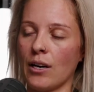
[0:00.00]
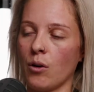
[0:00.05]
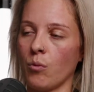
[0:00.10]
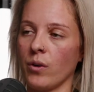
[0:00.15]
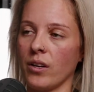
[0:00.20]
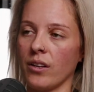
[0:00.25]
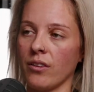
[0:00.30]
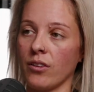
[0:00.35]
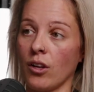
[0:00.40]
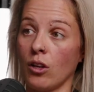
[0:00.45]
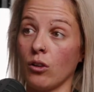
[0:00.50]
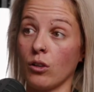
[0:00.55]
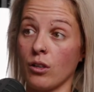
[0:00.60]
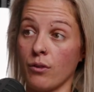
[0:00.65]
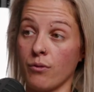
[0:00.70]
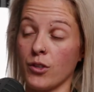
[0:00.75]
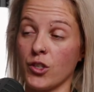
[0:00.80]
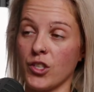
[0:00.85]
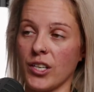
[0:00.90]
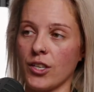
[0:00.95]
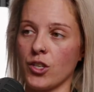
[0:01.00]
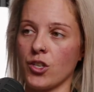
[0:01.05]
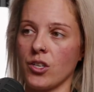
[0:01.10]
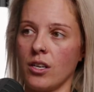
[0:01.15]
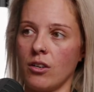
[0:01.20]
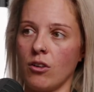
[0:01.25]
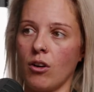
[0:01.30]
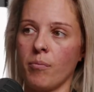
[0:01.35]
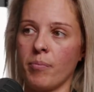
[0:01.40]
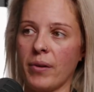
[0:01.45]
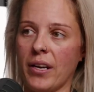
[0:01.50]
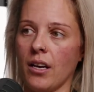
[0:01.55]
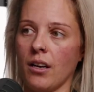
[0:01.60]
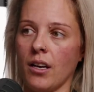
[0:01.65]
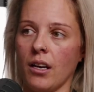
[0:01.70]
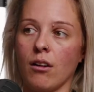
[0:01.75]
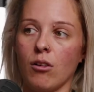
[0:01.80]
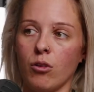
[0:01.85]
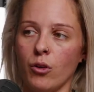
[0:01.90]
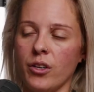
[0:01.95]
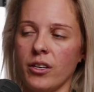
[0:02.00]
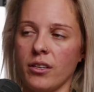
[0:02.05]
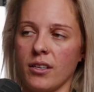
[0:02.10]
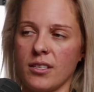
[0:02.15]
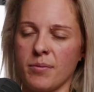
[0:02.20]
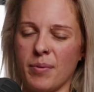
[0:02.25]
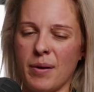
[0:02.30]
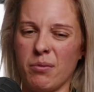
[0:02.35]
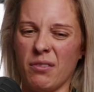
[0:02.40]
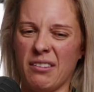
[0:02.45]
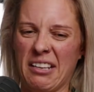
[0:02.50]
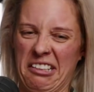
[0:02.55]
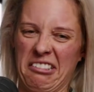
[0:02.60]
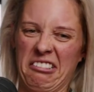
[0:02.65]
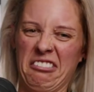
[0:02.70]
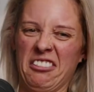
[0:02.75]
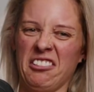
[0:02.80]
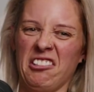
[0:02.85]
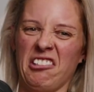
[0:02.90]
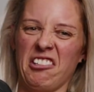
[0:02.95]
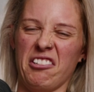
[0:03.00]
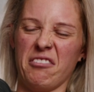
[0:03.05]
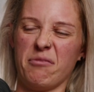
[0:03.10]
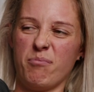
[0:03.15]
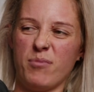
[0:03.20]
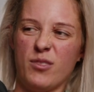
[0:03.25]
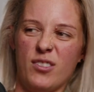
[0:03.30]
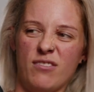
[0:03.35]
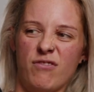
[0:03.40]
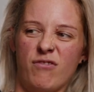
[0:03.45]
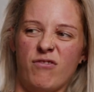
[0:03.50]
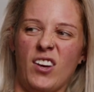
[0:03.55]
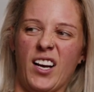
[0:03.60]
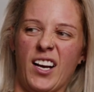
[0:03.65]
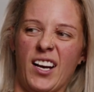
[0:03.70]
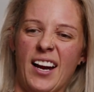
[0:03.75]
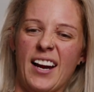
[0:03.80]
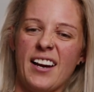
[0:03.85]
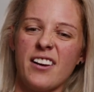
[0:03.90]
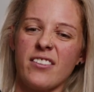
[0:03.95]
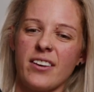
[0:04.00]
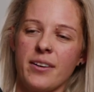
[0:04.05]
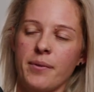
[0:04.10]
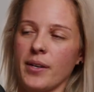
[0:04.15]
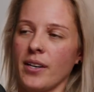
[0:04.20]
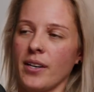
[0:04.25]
dealt with a lot of rejection and not being included because people are like, oh, she's fucking angry.